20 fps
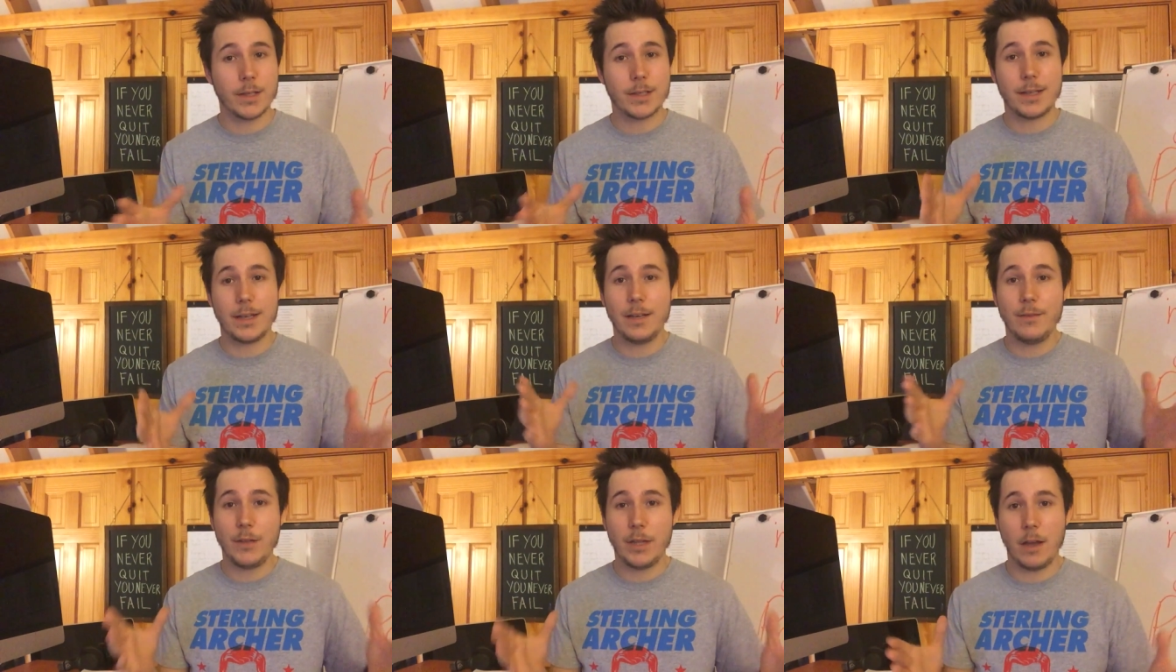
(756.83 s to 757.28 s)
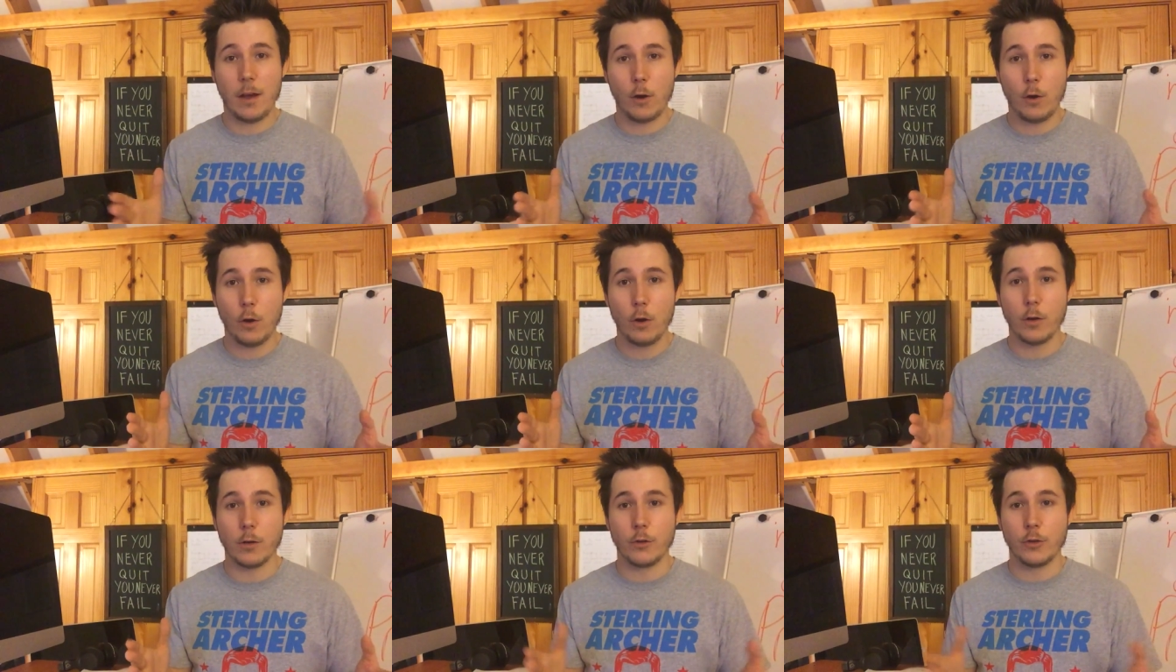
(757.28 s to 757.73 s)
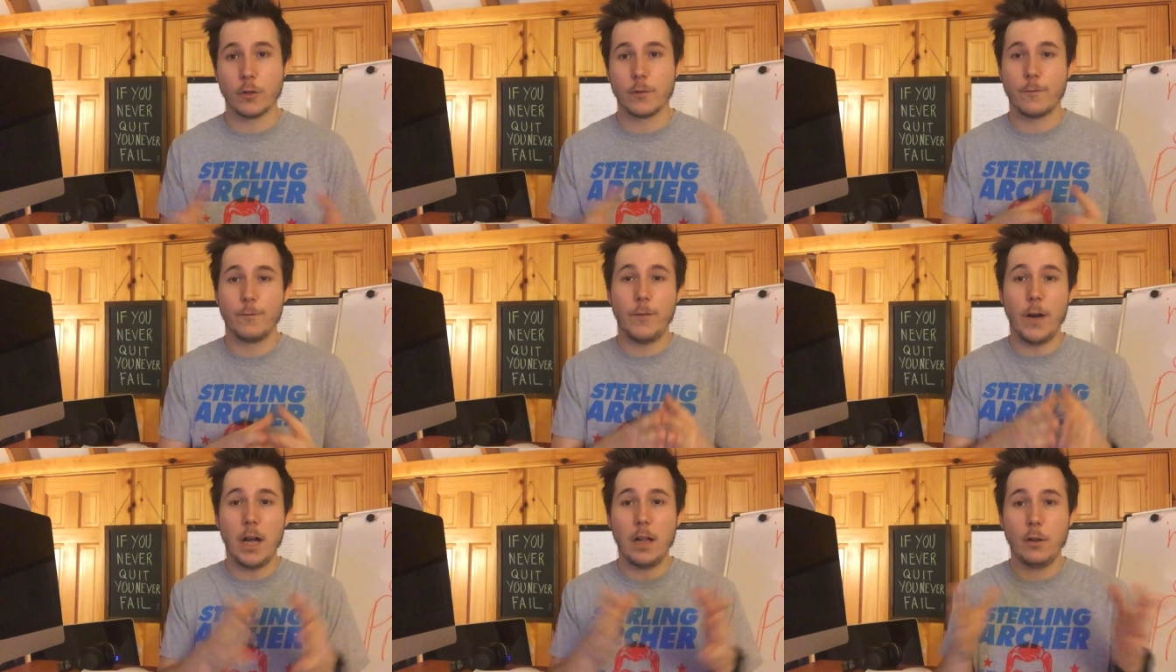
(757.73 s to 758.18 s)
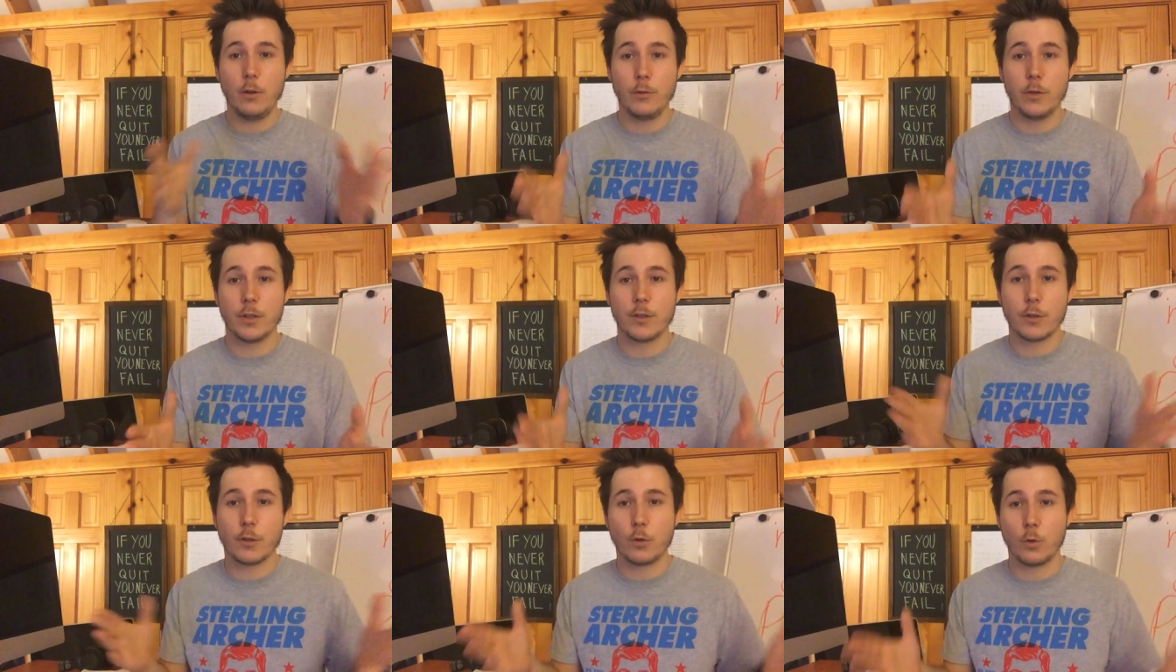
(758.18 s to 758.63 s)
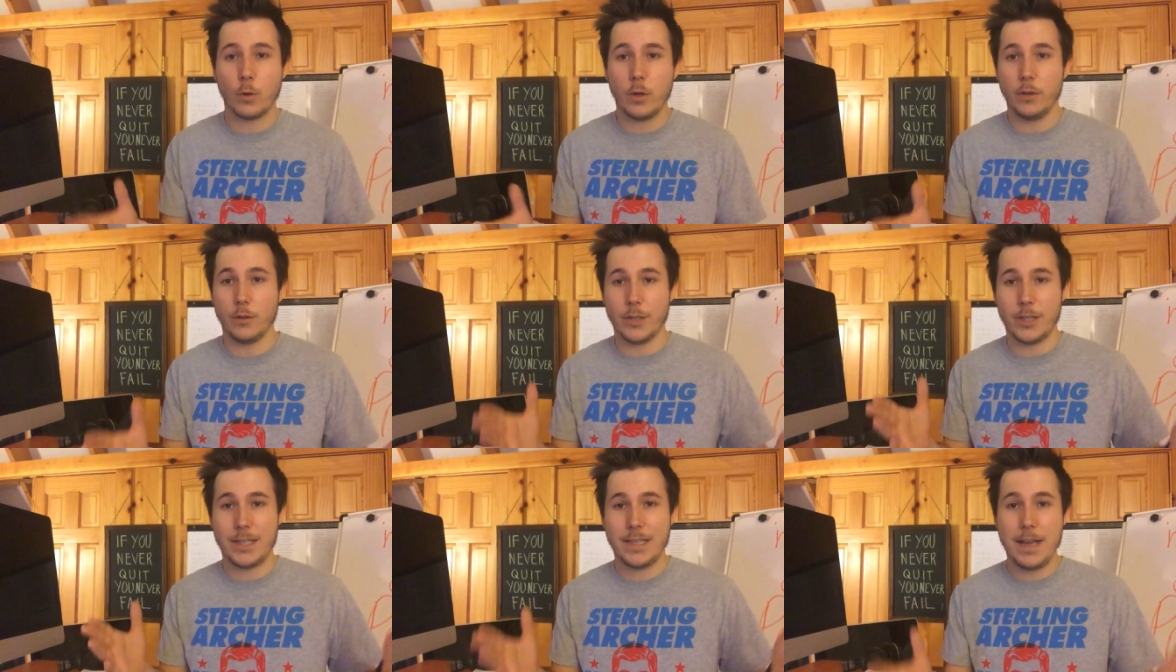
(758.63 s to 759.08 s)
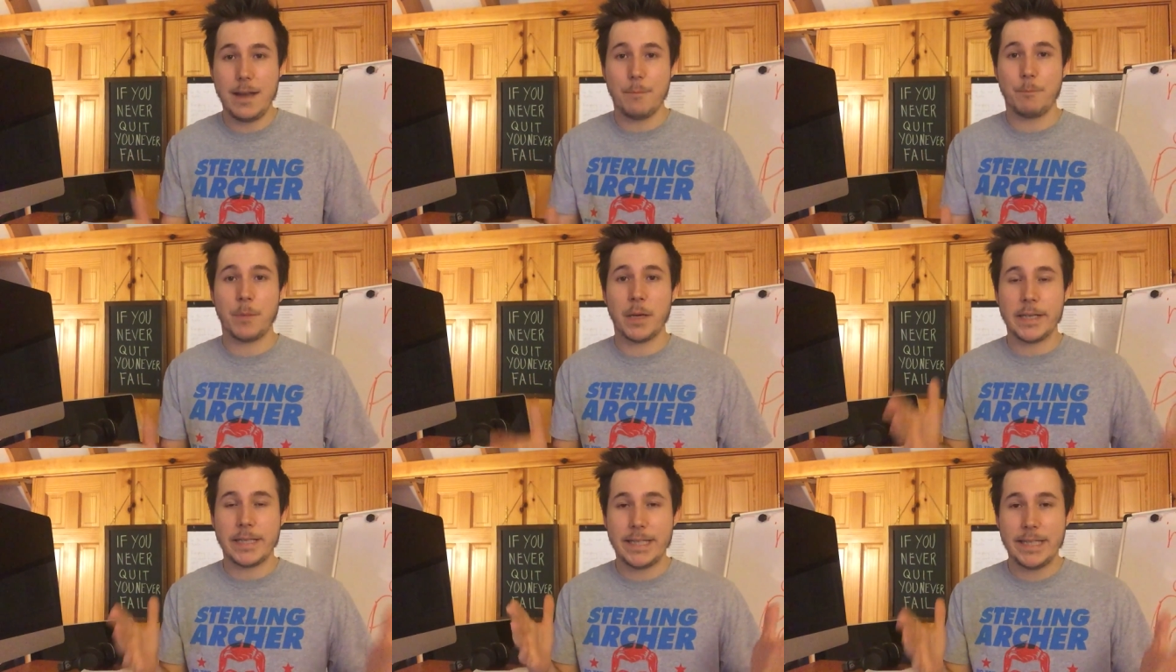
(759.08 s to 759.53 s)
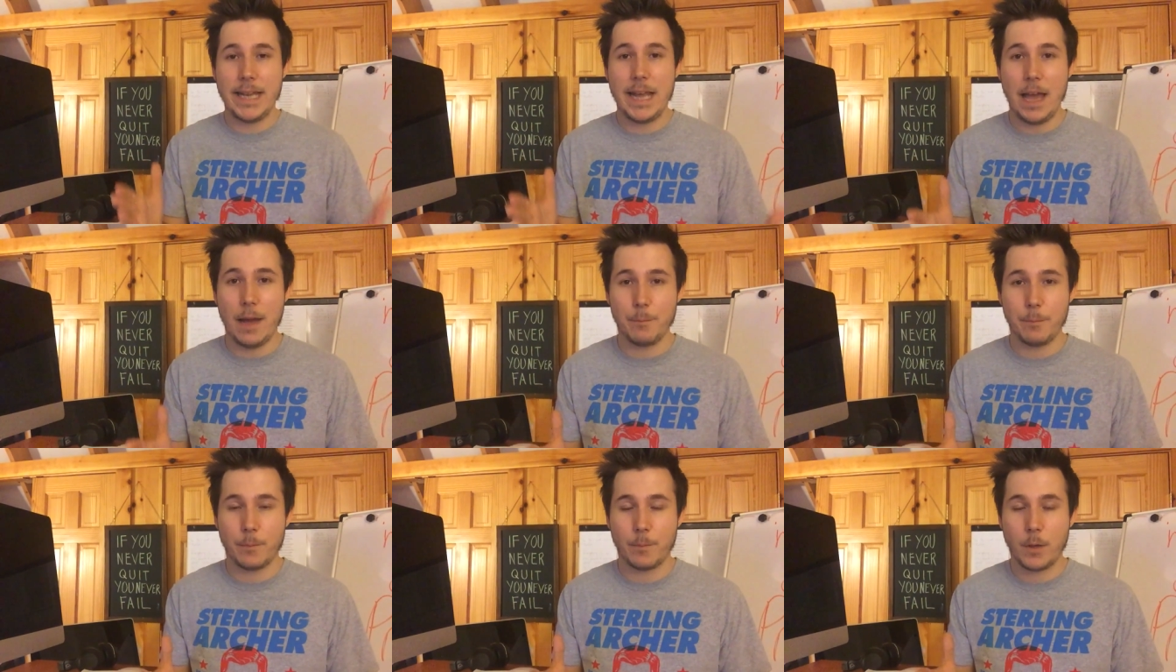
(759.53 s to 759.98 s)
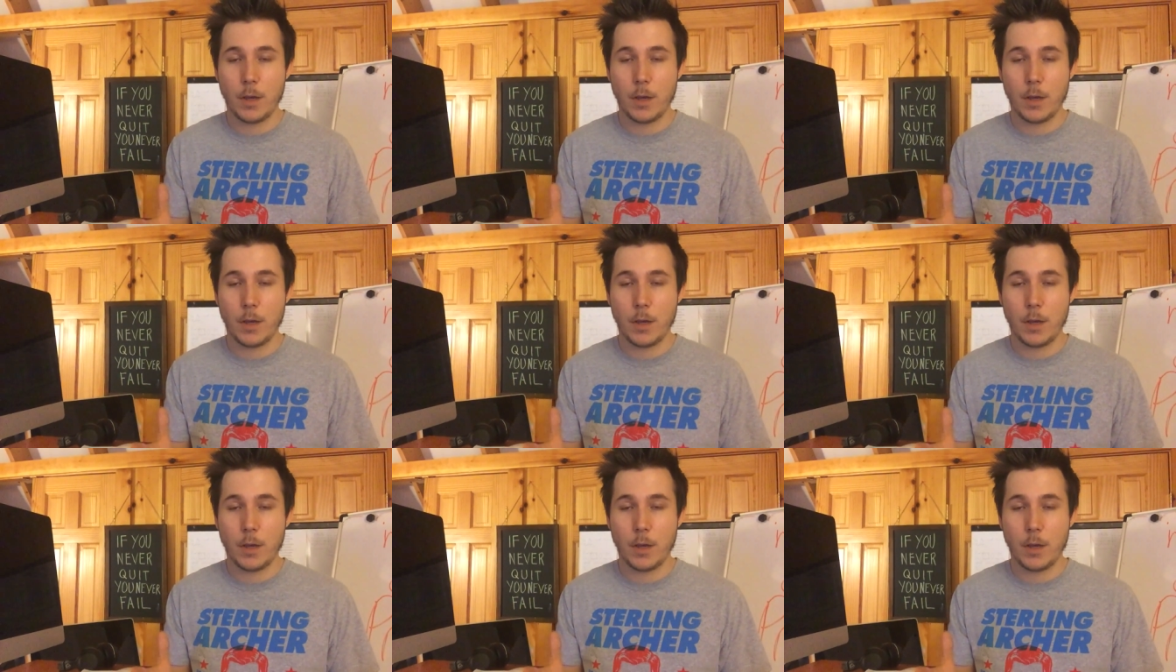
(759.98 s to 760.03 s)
That's not even that hard. Just follow the tutorial step by step